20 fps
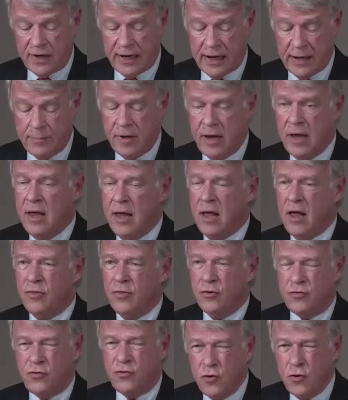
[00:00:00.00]
time.
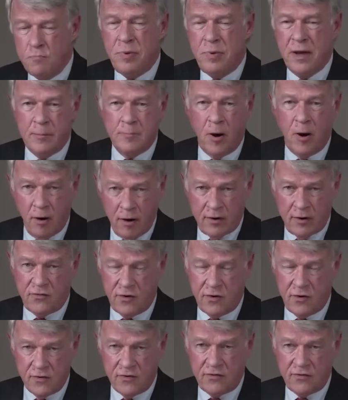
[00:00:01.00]
There's two big parts
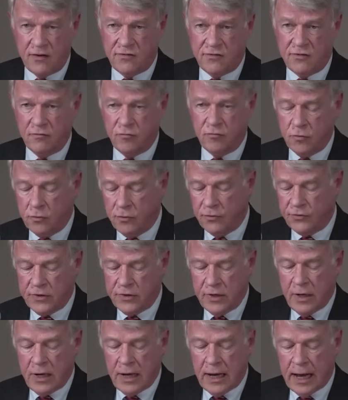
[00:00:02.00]
to the sets of rules.
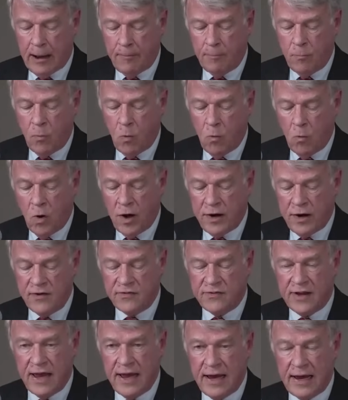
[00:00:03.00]
One
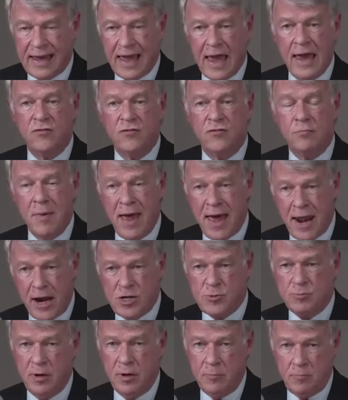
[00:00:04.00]
is a case
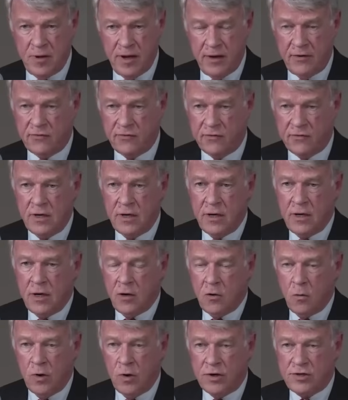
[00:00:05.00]
management piece,
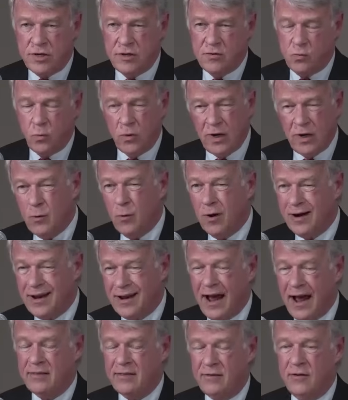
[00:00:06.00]
which is really what
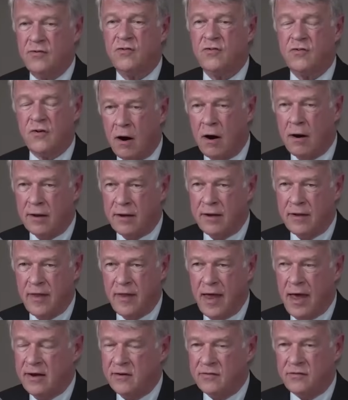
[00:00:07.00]
got this started, and
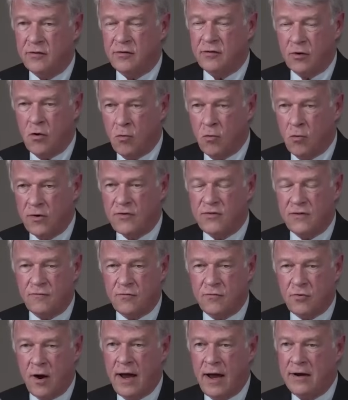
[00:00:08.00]
that is that the courts have
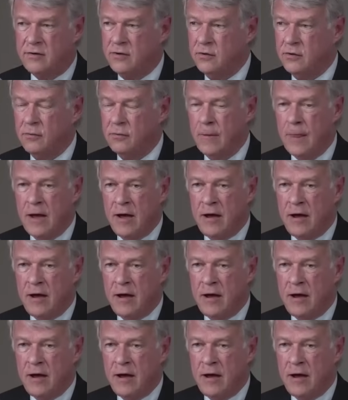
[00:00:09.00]
tried to